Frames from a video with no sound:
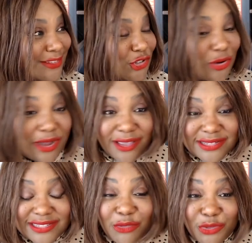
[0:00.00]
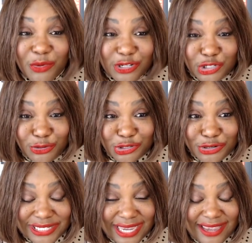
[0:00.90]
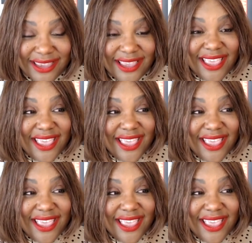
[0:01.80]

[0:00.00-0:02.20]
South Orange, New Jersey.